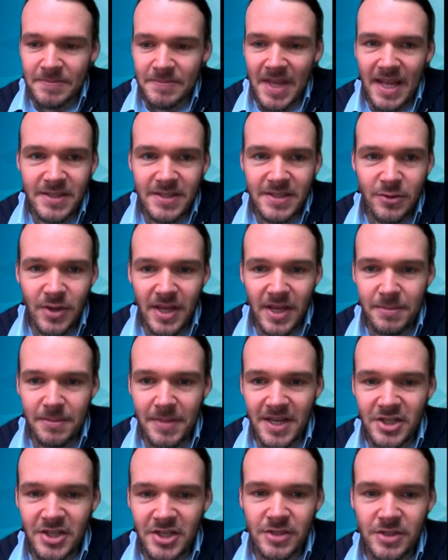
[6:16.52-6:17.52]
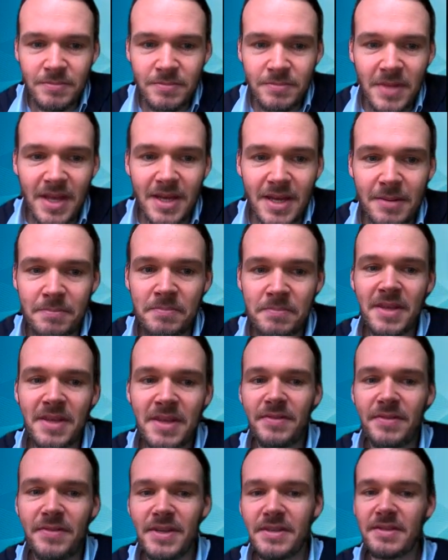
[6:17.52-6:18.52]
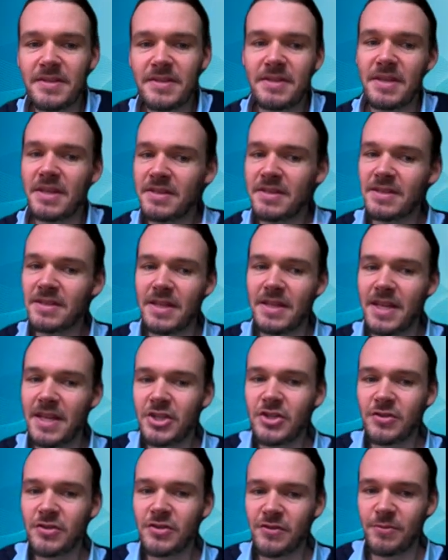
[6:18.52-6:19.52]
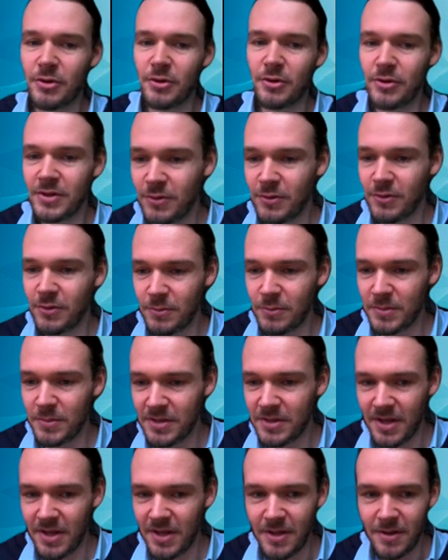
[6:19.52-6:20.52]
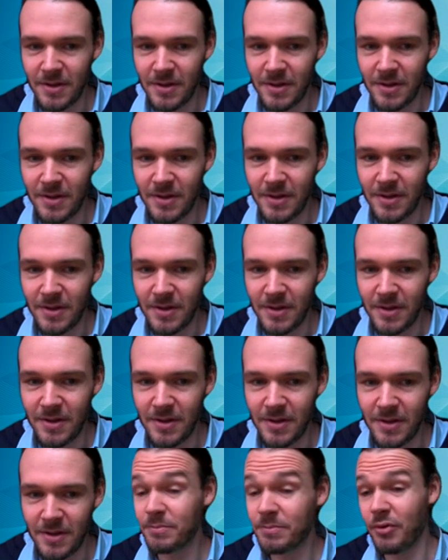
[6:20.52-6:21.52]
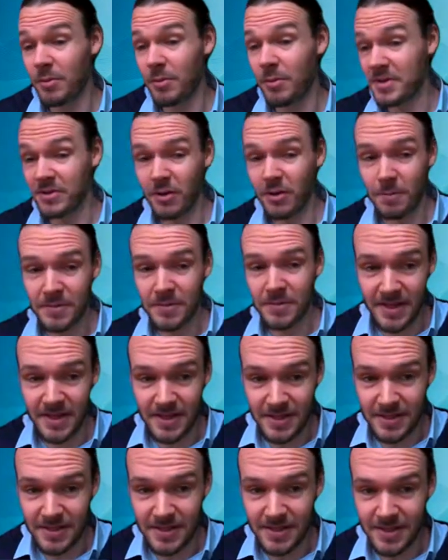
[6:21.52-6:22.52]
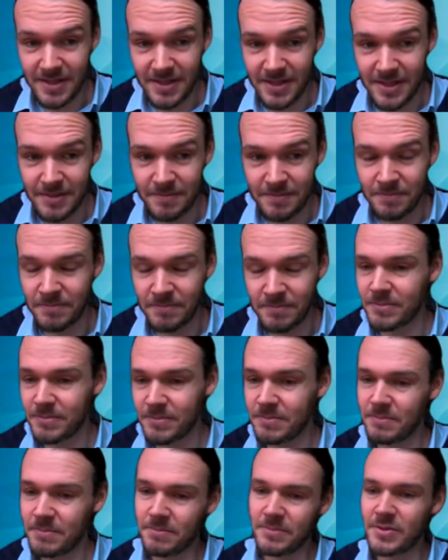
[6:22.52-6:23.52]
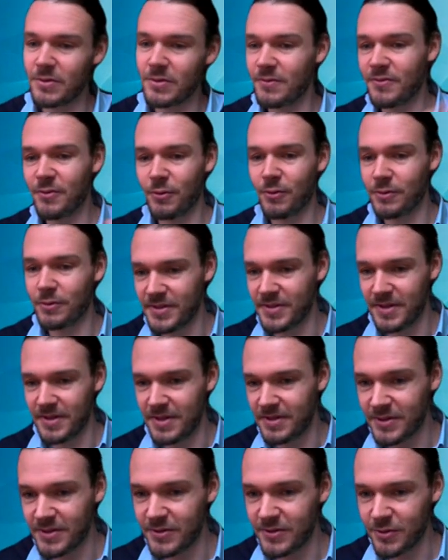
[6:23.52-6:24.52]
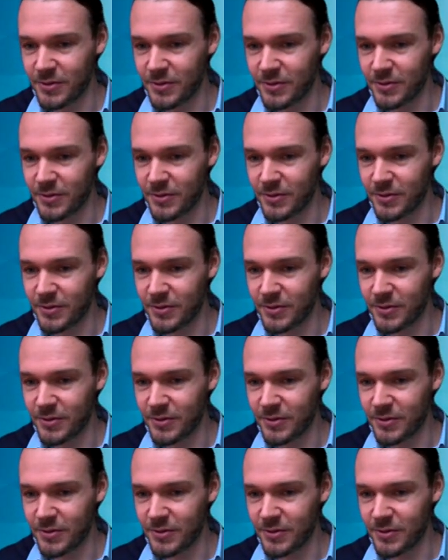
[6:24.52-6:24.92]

As you can imagine, this installation of mooring dolphins is a permanent obstacle. So of course there's a certain